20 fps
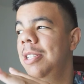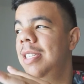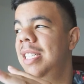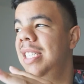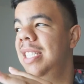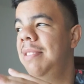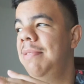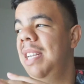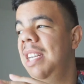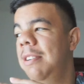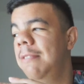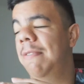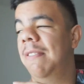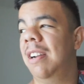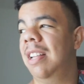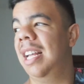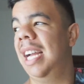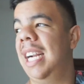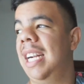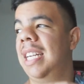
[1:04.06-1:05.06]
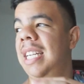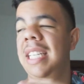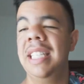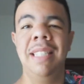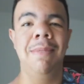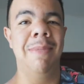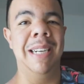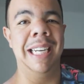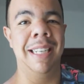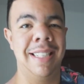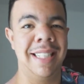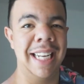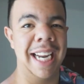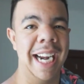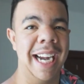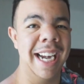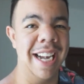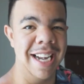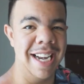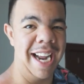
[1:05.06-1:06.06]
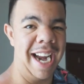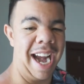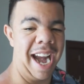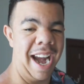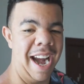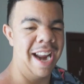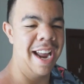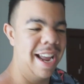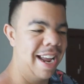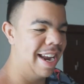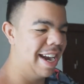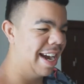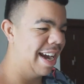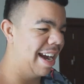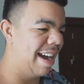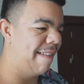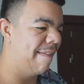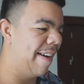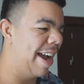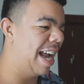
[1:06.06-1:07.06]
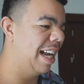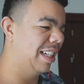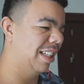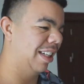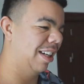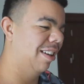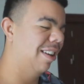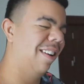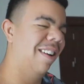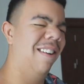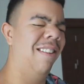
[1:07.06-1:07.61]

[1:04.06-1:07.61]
to this view for, like, this is my second day. Imagine.